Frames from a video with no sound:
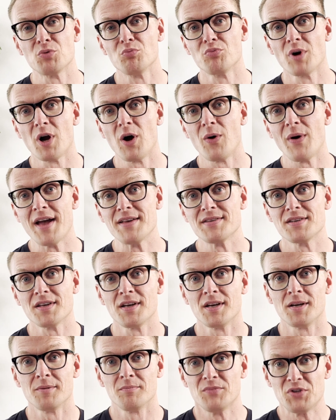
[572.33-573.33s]
Pro as
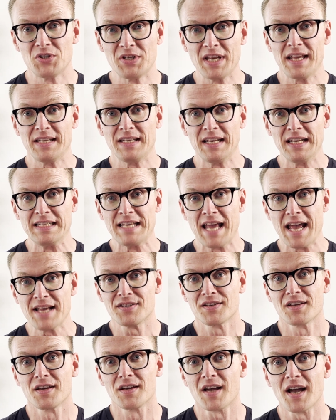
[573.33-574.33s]
a standing
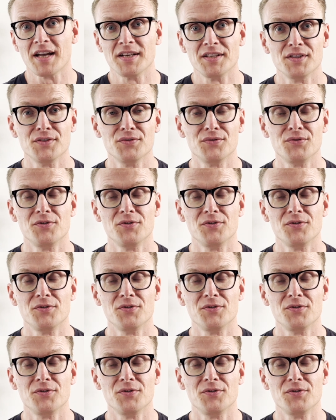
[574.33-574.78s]
desk kind of